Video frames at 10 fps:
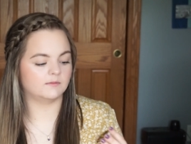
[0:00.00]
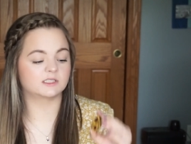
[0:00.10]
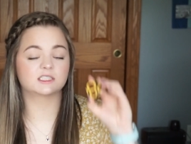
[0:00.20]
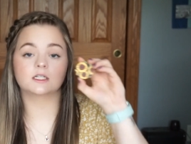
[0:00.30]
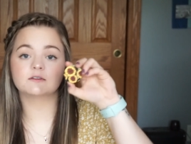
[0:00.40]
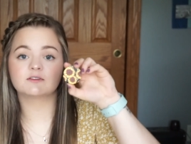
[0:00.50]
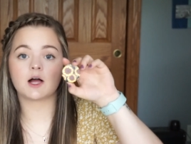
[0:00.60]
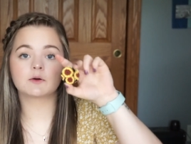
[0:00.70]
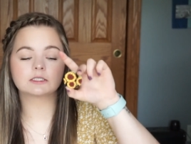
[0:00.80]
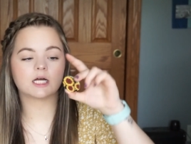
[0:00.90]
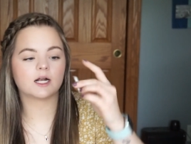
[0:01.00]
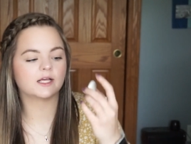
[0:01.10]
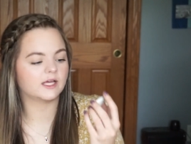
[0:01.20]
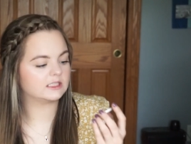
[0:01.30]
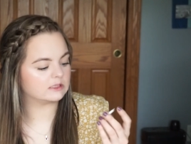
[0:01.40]
sunflowers on
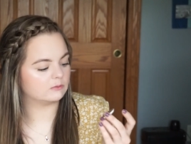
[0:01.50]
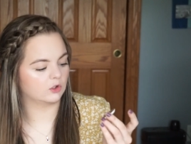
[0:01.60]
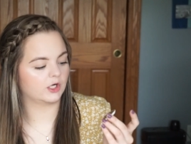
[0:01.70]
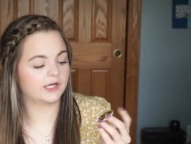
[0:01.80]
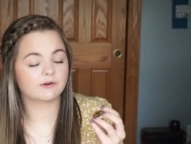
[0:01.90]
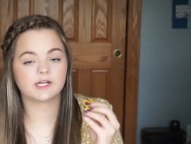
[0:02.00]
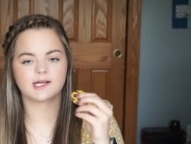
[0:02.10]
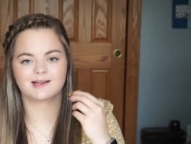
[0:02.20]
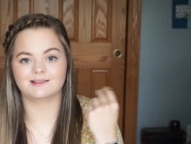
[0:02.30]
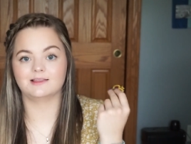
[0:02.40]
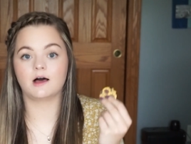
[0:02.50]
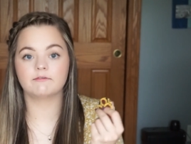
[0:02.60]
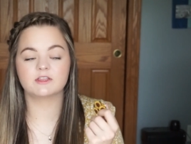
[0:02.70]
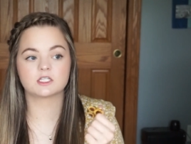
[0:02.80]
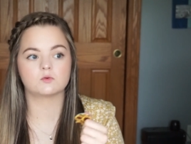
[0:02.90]
it and some greenery. I
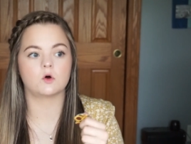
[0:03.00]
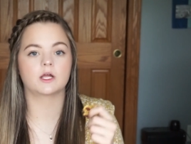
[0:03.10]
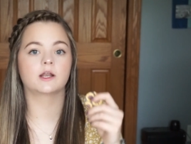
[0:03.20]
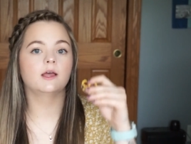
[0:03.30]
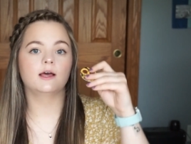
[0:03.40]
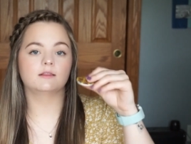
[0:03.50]
love this one.